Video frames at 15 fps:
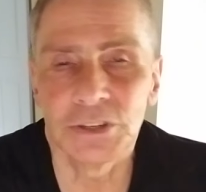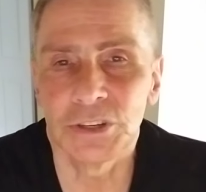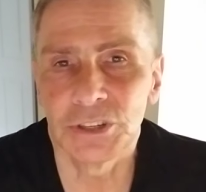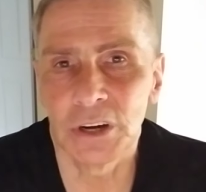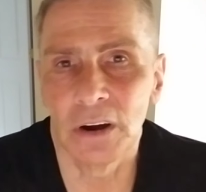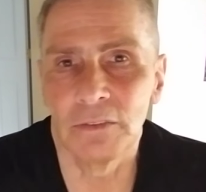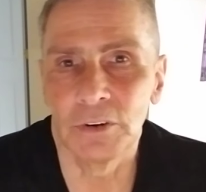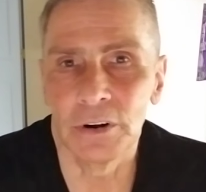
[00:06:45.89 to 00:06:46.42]

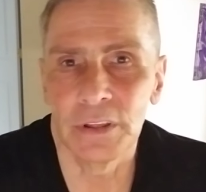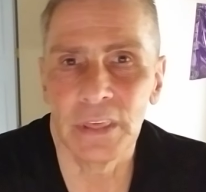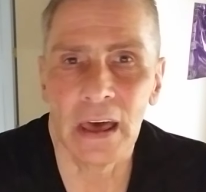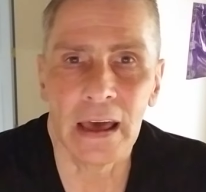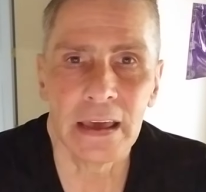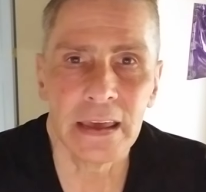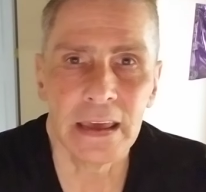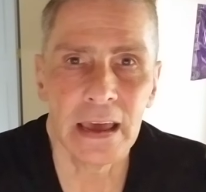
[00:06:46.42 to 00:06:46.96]
discovered
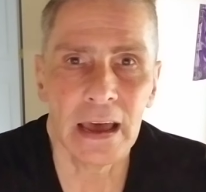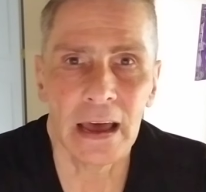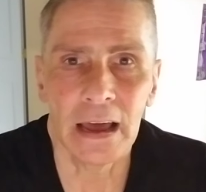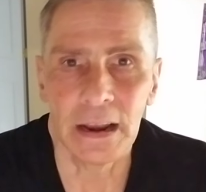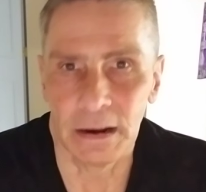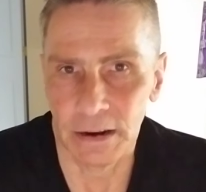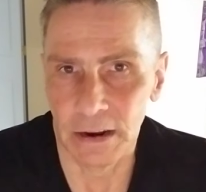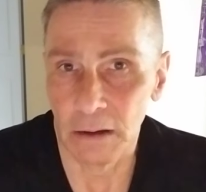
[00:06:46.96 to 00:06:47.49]
that he
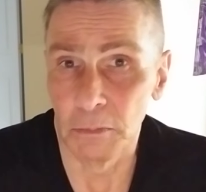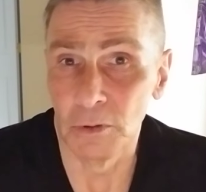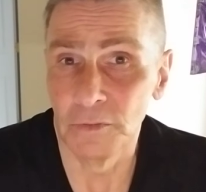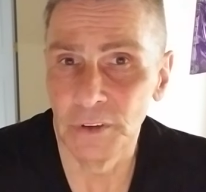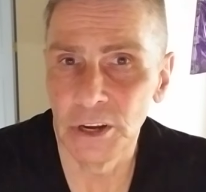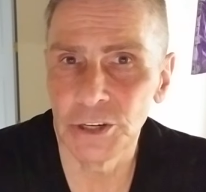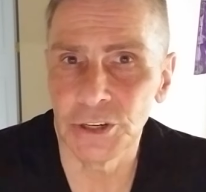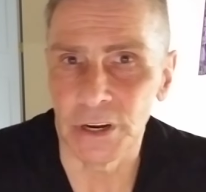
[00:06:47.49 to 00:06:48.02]
had double
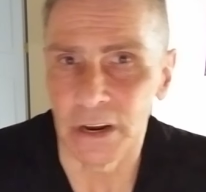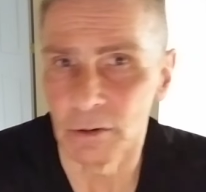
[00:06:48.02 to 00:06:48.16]
vision.